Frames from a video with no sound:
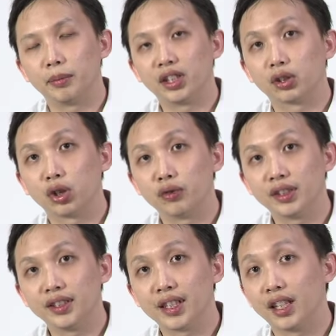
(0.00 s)
by the
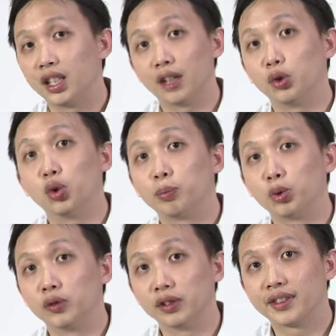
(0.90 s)
authorities, and they have no
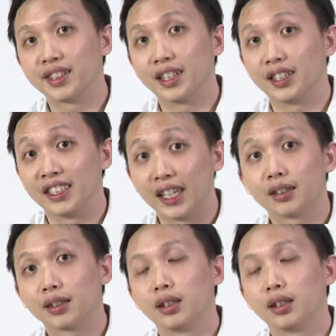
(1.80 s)
approvals yet.